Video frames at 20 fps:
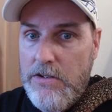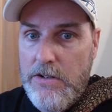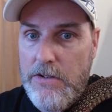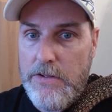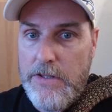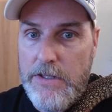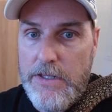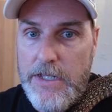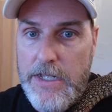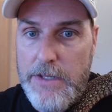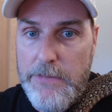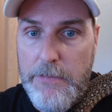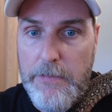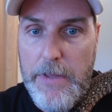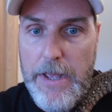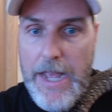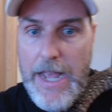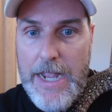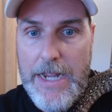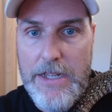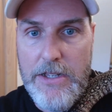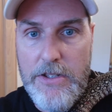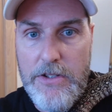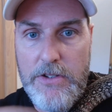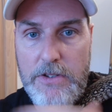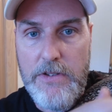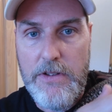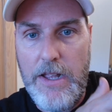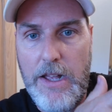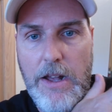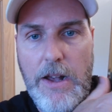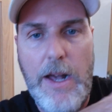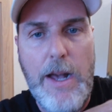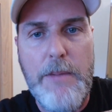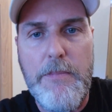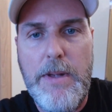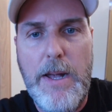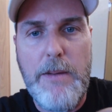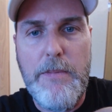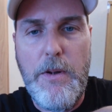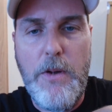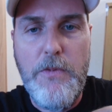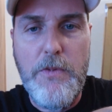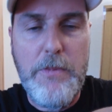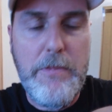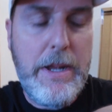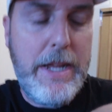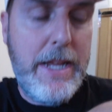Let's see, Mac is. I'm over my